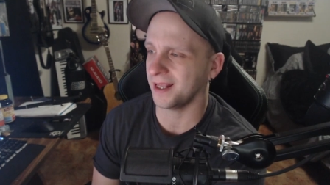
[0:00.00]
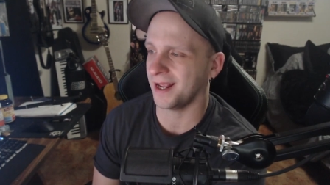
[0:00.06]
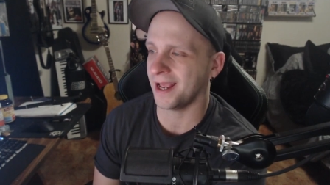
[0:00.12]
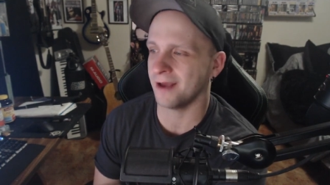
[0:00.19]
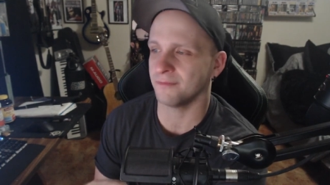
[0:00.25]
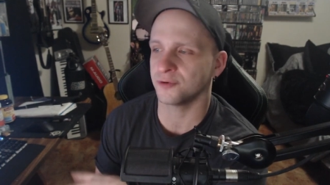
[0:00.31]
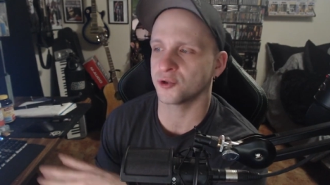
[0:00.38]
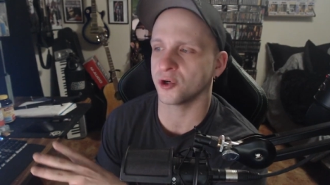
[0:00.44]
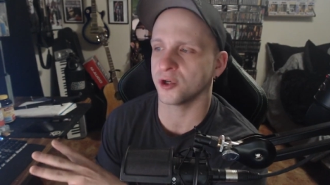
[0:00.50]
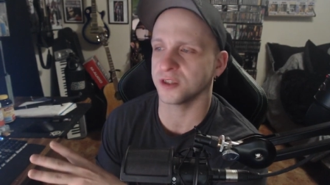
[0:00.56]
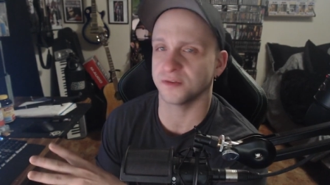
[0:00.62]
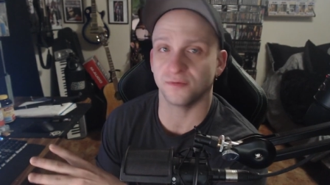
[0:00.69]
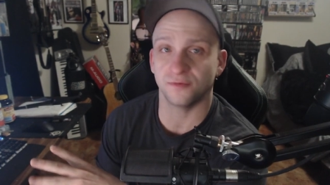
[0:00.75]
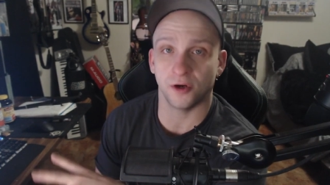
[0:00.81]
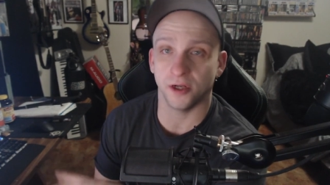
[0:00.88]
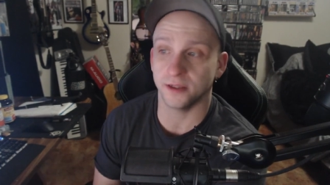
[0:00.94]
have trust
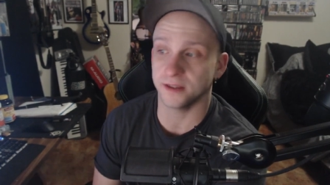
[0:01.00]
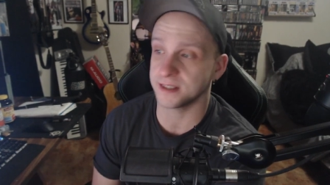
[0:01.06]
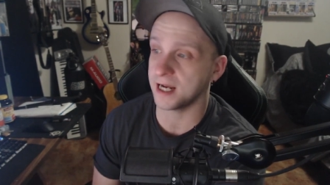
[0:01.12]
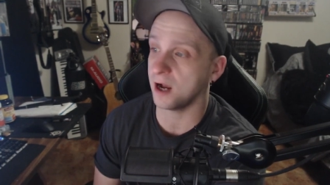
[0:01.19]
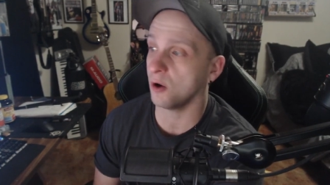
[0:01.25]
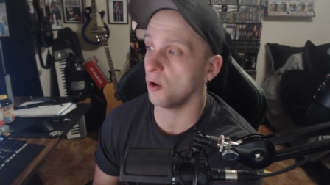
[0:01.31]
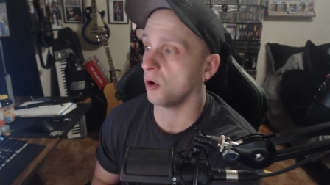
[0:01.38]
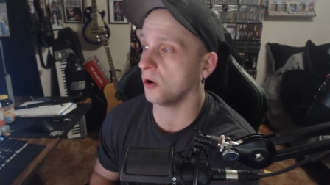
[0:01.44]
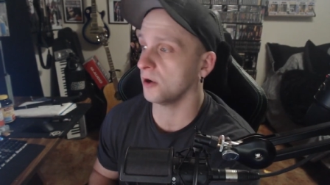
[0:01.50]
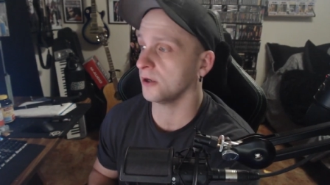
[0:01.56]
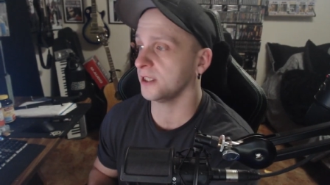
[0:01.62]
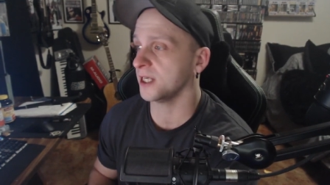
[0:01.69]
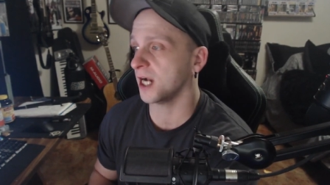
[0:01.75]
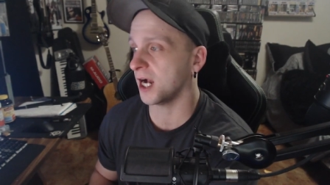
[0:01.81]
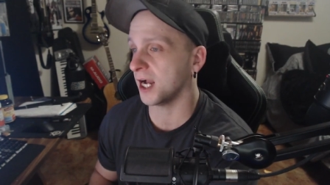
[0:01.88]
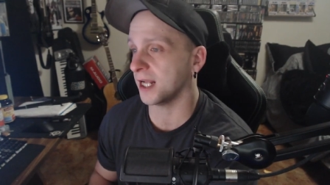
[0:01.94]
funds out on
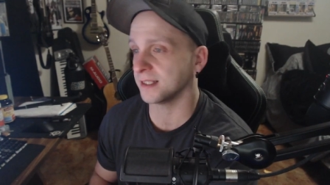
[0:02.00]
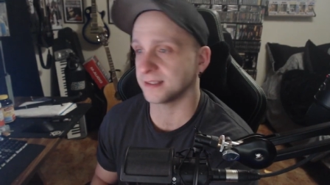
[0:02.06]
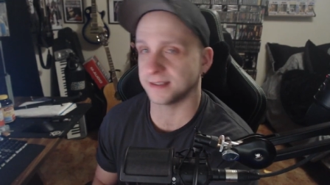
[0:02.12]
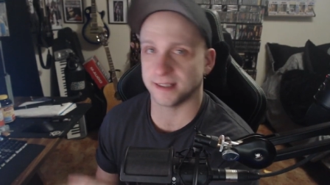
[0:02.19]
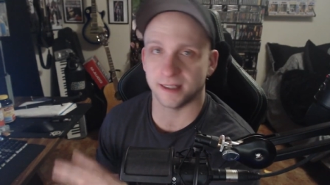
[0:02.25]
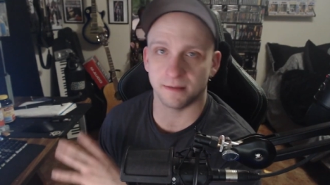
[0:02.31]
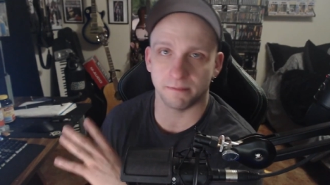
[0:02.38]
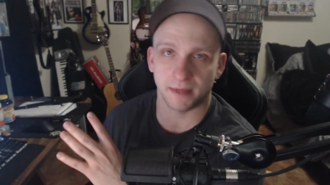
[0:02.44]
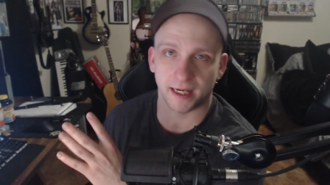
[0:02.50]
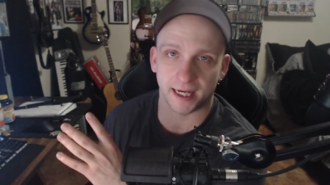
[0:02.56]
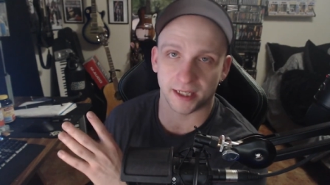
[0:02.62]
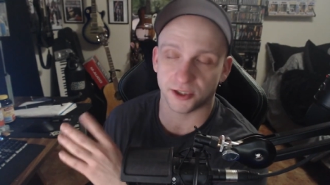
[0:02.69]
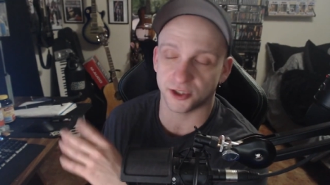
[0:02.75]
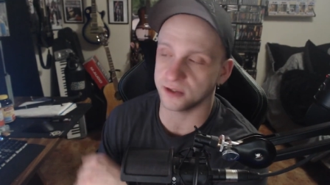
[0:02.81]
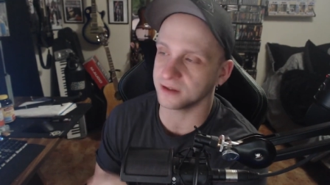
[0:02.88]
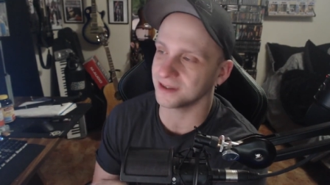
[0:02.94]
yachts, in
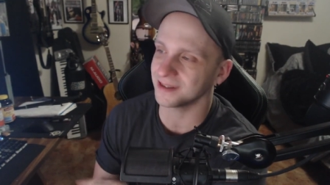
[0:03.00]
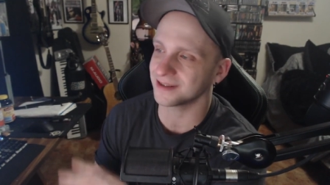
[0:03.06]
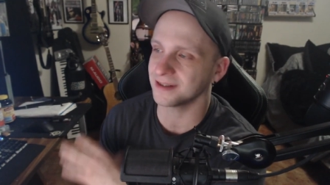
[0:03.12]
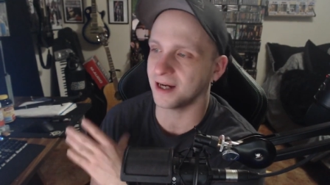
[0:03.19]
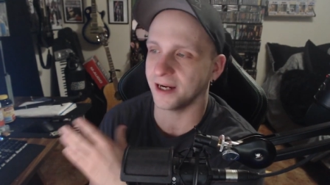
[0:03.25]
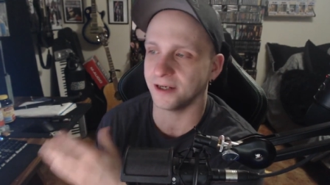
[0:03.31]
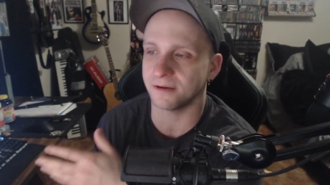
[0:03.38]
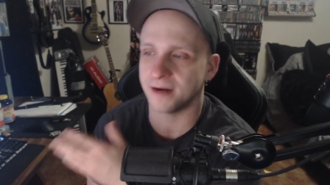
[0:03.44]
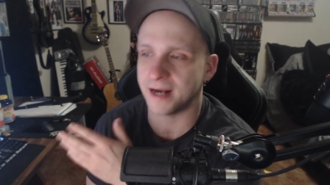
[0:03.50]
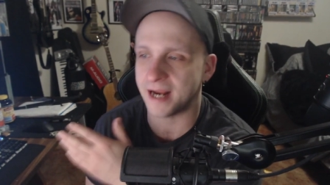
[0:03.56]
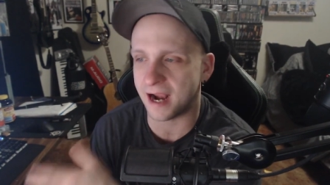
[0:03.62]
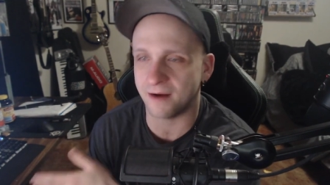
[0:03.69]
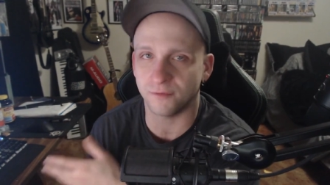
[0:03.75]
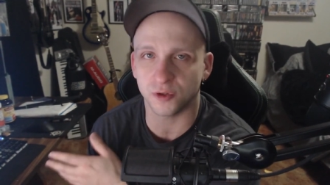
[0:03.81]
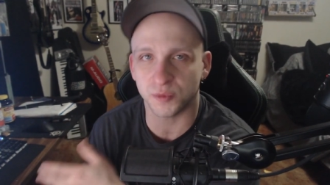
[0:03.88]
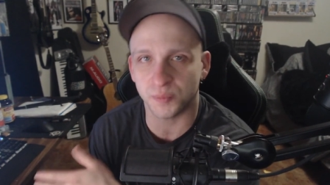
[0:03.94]
mansions, it's not your
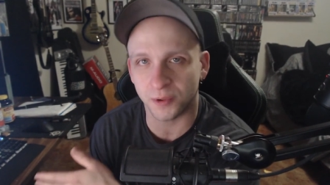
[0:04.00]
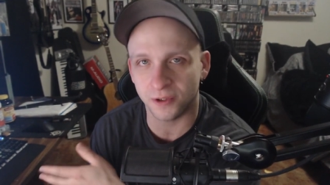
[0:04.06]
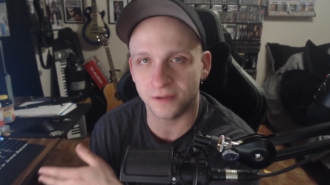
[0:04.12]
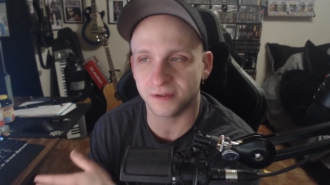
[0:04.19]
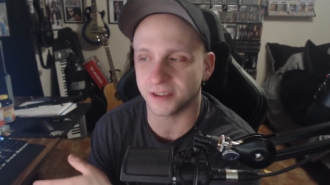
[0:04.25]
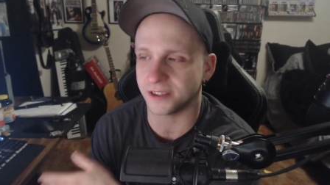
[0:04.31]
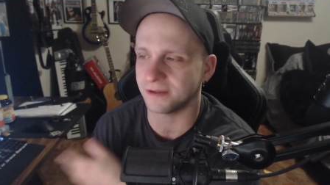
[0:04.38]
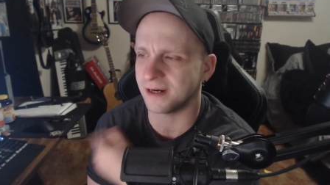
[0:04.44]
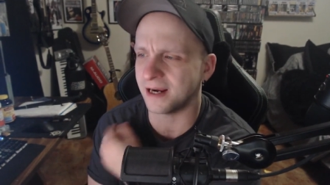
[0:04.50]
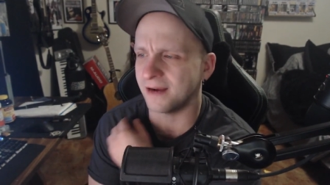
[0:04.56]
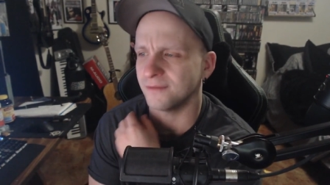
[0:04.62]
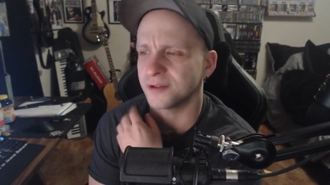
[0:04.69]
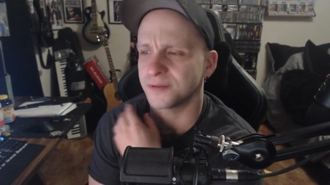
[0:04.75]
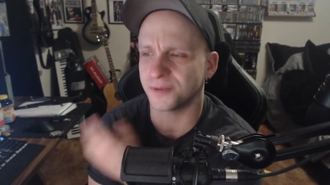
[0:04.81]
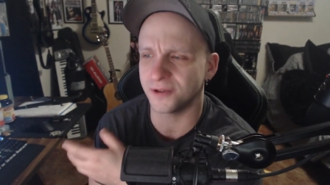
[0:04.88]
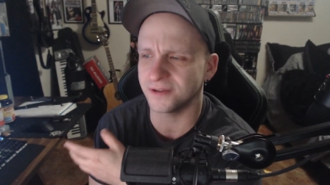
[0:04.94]
average person. Your
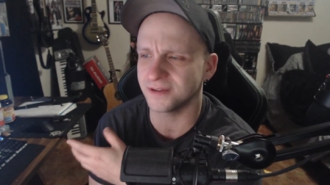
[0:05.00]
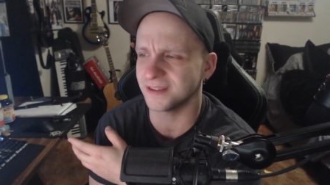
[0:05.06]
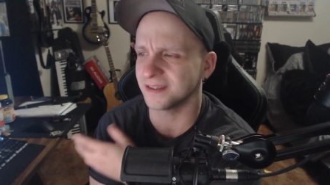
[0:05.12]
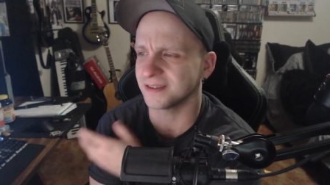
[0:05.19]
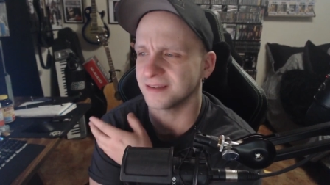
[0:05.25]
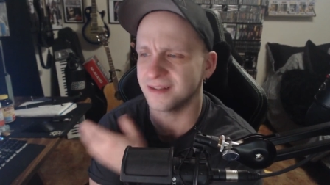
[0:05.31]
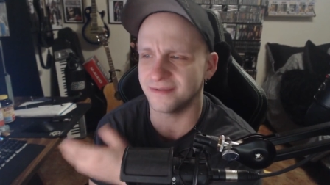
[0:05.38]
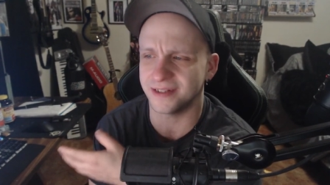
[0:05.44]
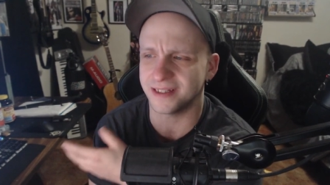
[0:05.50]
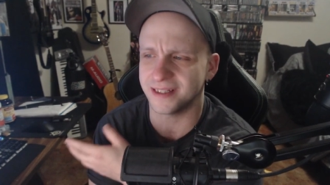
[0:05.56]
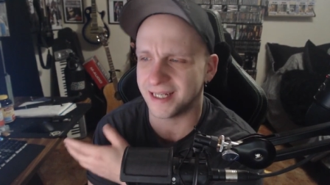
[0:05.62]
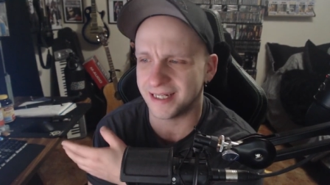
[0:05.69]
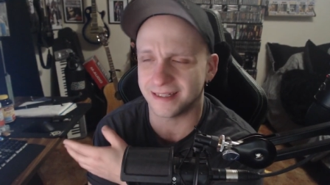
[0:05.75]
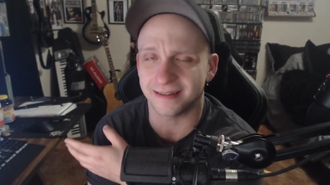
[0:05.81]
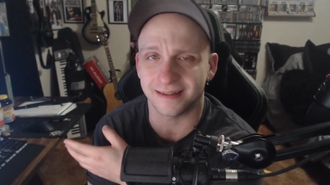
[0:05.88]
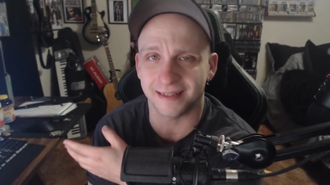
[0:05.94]
average person's living
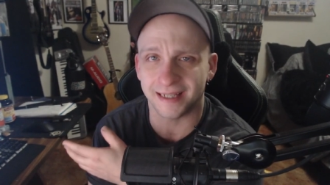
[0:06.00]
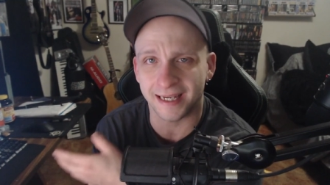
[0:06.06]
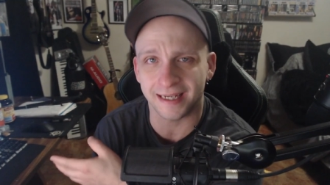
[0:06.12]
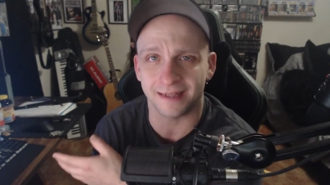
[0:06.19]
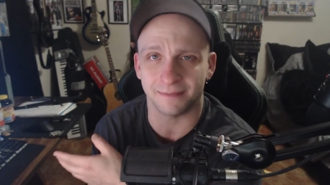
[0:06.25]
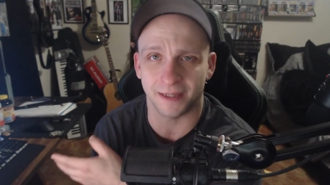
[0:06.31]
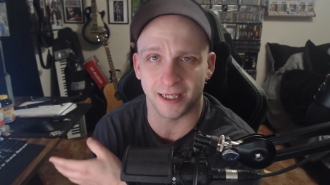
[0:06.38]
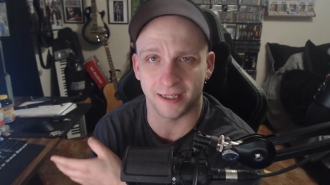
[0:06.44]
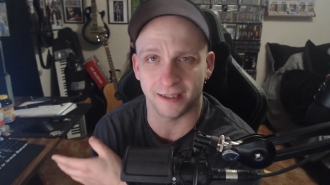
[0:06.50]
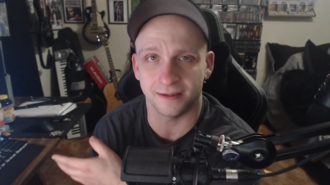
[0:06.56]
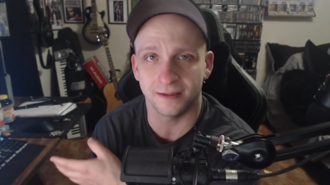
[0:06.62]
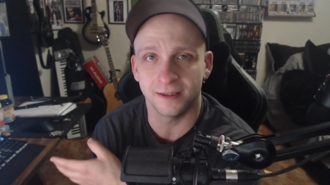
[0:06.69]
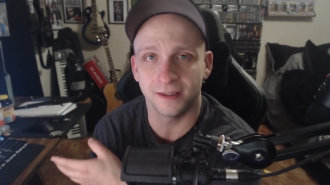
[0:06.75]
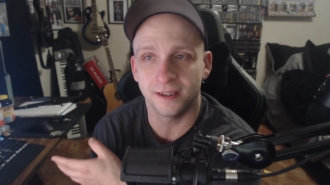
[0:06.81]
day to day, man.